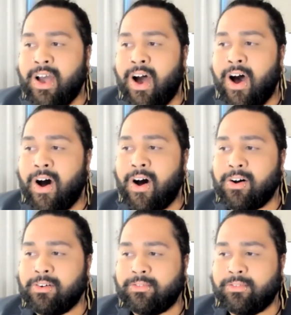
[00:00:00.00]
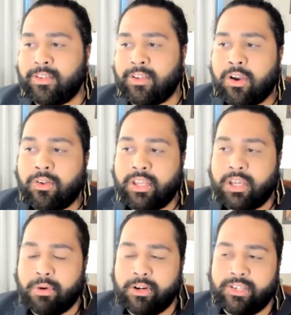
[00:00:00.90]
of not only a
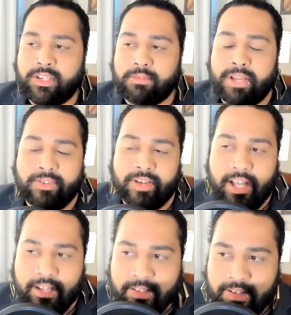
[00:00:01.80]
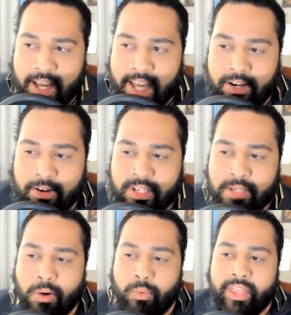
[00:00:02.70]
person's mental health diagnosis,
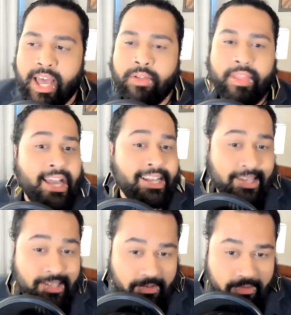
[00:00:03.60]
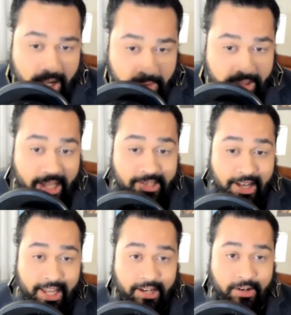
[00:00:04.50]
but with how they identify with that
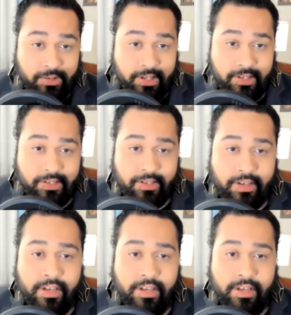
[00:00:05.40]
diagnosis.